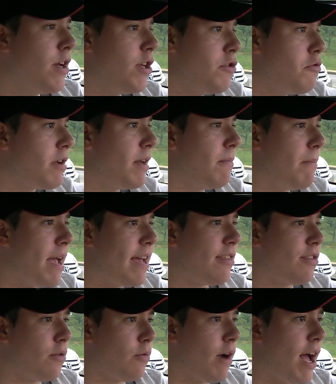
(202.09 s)
you can
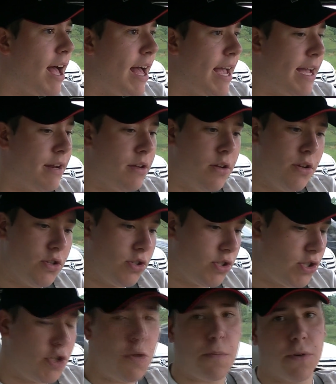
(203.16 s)
make the ride
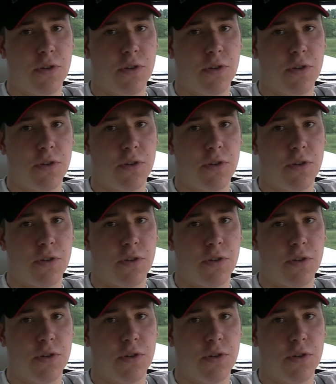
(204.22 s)
super